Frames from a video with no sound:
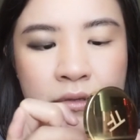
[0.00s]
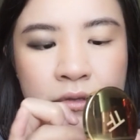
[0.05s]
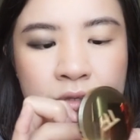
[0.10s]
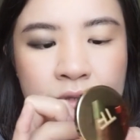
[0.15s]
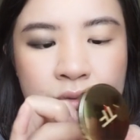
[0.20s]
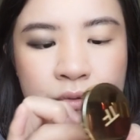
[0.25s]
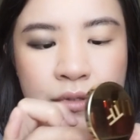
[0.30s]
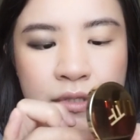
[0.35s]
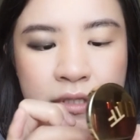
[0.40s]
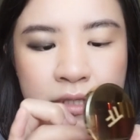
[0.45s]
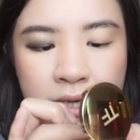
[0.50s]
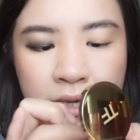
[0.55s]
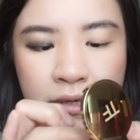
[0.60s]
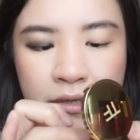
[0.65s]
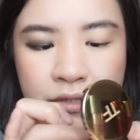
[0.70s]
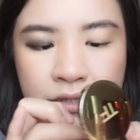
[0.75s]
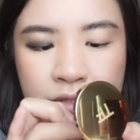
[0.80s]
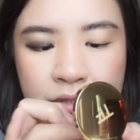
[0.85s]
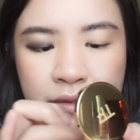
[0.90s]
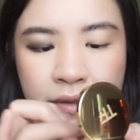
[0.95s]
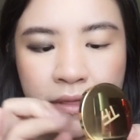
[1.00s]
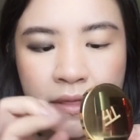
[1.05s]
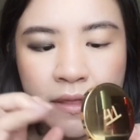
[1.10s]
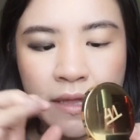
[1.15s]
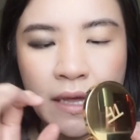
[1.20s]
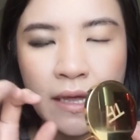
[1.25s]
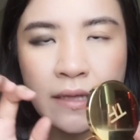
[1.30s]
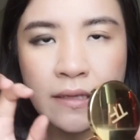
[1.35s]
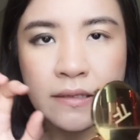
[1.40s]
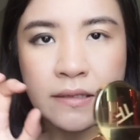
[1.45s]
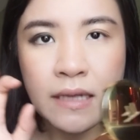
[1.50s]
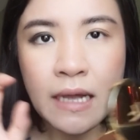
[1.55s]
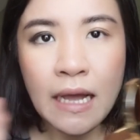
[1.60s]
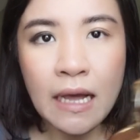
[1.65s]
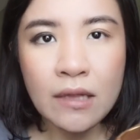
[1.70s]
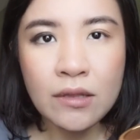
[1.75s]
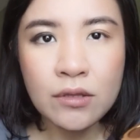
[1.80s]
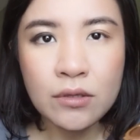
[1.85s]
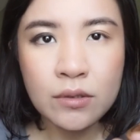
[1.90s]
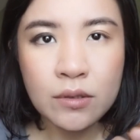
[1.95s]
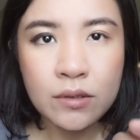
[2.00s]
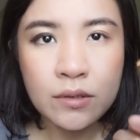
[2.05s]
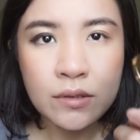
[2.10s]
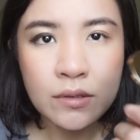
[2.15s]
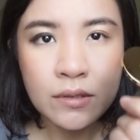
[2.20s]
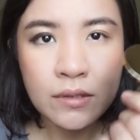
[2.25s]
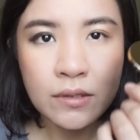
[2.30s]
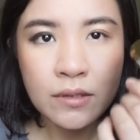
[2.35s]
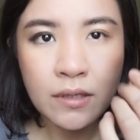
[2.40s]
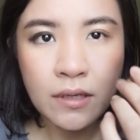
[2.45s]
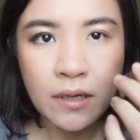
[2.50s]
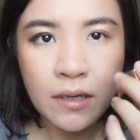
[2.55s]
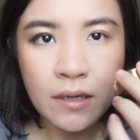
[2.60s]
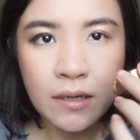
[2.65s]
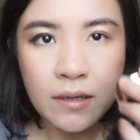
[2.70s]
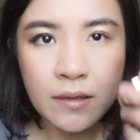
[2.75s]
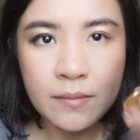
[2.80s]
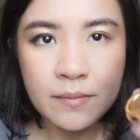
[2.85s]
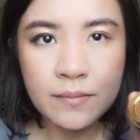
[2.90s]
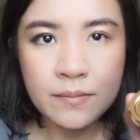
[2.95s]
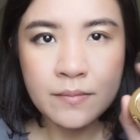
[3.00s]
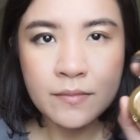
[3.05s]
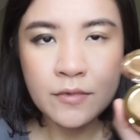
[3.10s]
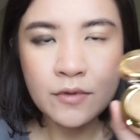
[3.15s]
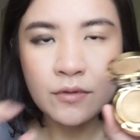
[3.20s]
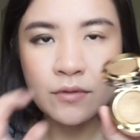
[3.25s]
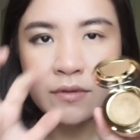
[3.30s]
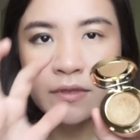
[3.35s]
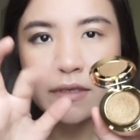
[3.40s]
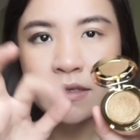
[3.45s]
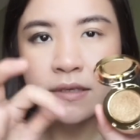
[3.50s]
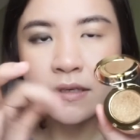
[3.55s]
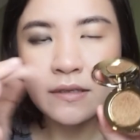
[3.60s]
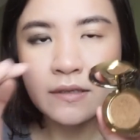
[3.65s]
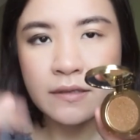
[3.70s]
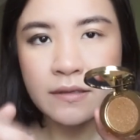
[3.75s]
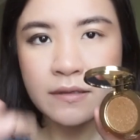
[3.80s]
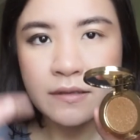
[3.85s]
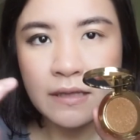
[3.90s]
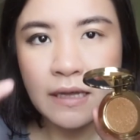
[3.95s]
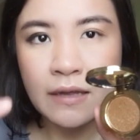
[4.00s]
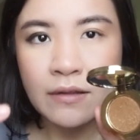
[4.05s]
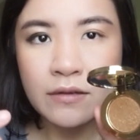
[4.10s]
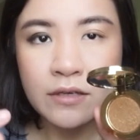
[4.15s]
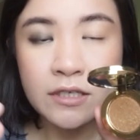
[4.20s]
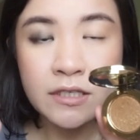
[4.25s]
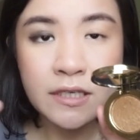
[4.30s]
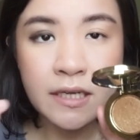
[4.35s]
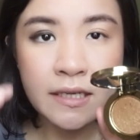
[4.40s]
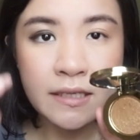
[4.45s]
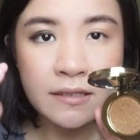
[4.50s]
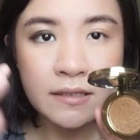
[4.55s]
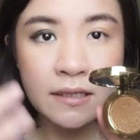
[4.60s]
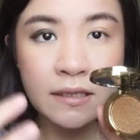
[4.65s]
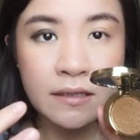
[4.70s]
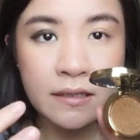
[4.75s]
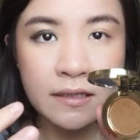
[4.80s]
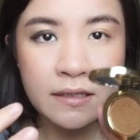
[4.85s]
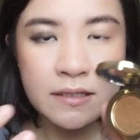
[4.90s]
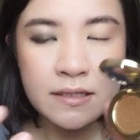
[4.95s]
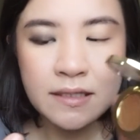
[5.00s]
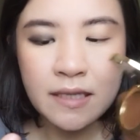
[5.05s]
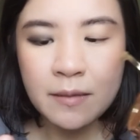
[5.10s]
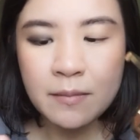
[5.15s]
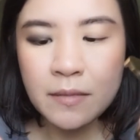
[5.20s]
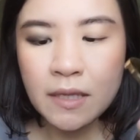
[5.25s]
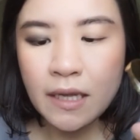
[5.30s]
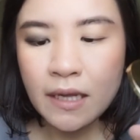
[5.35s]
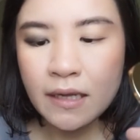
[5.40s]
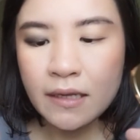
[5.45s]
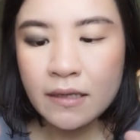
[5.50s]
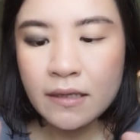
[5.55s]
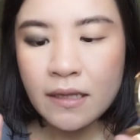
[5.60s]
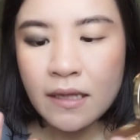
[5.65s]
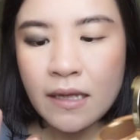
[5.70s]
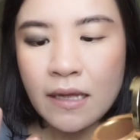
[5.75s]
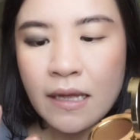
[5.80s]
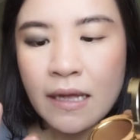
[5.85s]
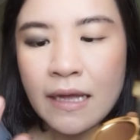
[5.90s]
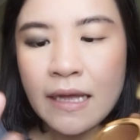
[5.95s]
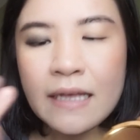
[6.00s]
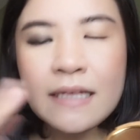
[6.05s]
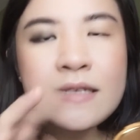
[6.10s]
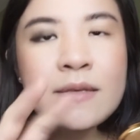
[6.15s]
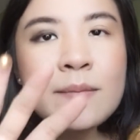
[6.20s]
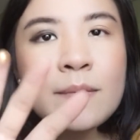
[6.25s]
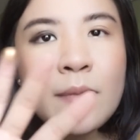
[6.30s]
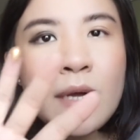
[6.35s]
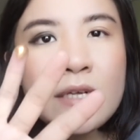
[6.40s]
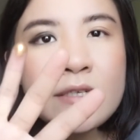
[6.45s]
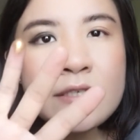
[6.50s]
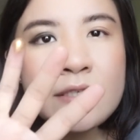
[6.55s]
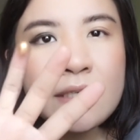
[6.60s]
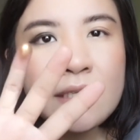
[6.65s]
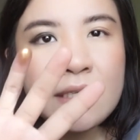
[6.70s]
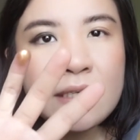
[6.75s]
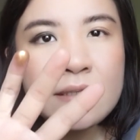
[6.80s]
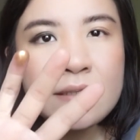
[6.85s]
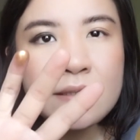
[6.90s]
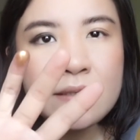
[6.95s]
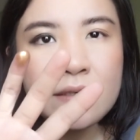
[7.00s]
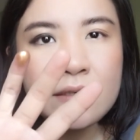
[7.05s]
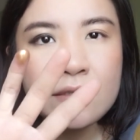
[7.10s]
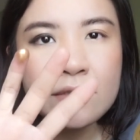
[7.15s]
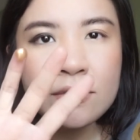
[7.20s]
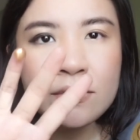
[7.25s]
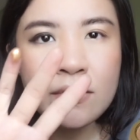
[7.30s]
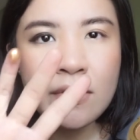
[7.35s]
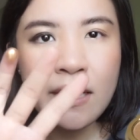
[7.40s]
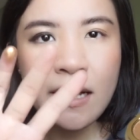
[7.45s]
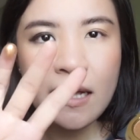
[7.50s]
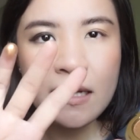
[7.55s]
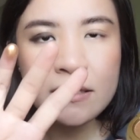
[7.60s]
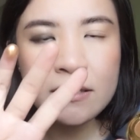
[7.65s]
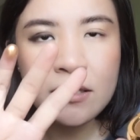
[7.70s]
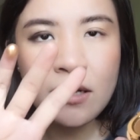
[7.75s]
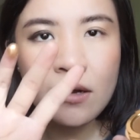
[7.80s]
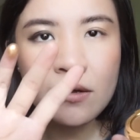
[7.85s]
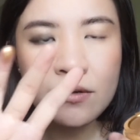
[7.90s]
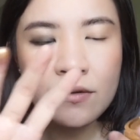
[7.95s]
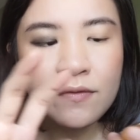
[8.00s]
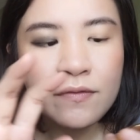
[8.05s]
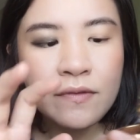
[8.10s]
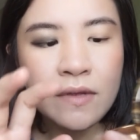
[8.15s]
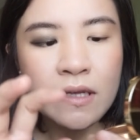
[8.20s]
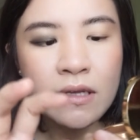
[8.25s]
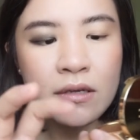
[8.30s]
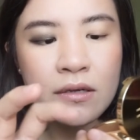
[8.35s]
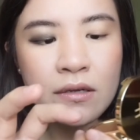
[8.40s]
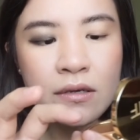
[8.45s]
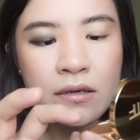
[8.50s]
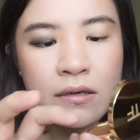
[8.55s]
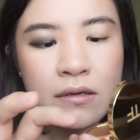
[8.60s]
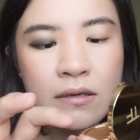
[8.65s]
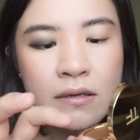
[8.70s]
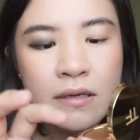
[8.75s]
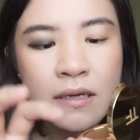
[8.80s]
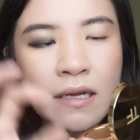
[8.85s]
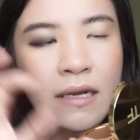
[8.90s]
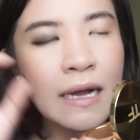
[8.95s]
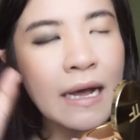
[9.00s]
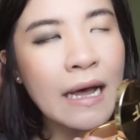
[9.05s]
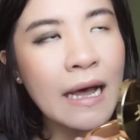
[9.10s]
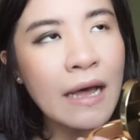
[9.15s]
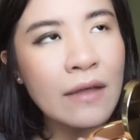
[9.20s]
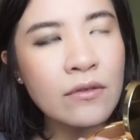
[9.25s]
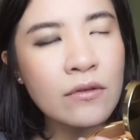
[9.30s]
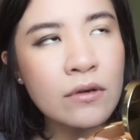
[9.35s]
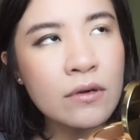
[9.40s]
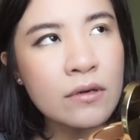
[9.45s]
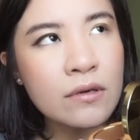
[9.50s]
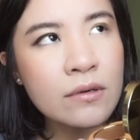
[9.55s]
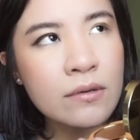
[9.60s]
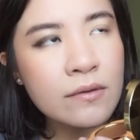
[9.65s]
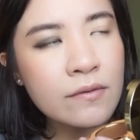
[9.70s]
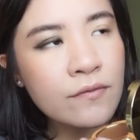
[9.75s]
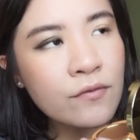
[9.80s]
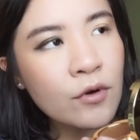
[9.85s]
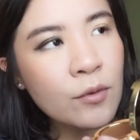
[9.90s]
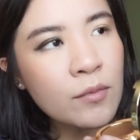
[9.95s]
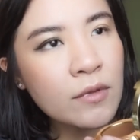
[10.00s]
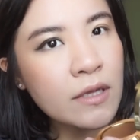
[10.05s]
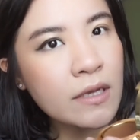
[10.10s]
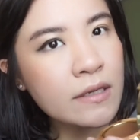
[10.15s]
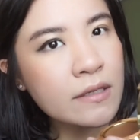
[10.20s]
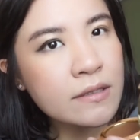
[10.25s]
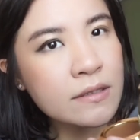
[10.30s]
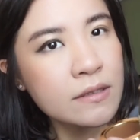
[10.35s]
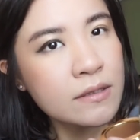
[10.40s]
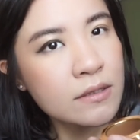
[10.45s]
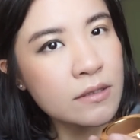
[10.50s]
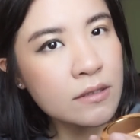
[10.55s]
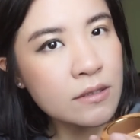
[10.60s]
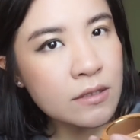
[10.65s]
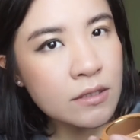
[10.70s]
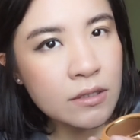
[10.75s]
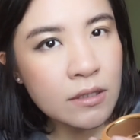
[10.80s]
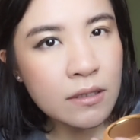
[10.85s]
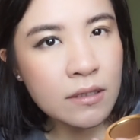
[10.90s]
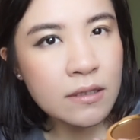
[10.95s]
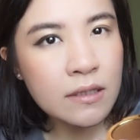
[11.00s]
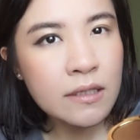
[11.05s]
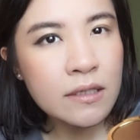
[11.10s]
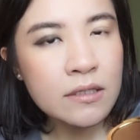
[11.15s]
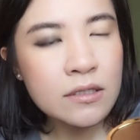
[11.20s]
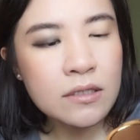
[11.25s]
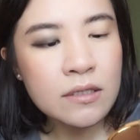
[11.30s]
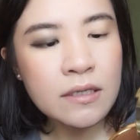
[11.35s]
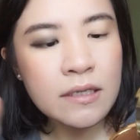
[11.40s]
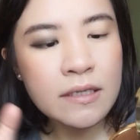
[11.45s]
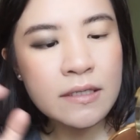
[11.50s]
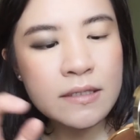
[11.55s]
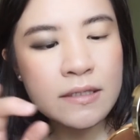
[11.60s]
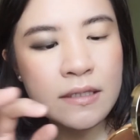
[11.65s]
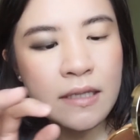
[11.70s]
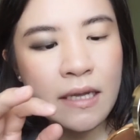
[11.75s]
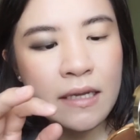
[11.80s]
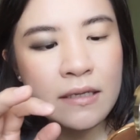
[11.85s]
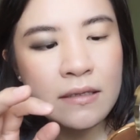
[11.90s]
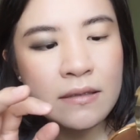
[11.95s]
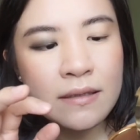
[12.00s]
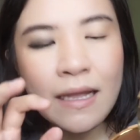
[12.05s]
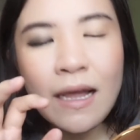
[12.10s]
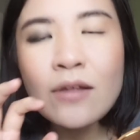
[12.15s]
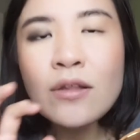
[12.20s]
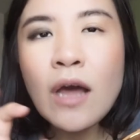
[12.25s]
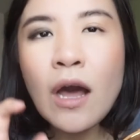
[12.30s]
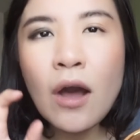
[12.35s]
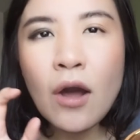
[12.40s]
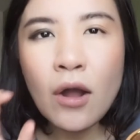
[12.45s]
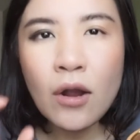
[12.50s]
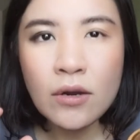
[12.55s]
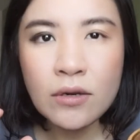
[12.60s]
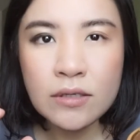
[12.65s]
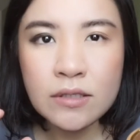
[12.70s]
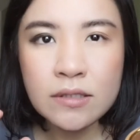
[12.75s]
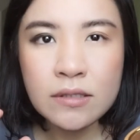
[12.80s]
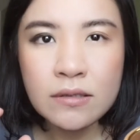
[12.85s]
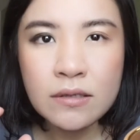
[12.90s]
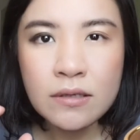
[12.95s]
to the touch than other you know, the other shades in this same line. It's much easier to get on your finger. Like other formulas, the glitter is like not hard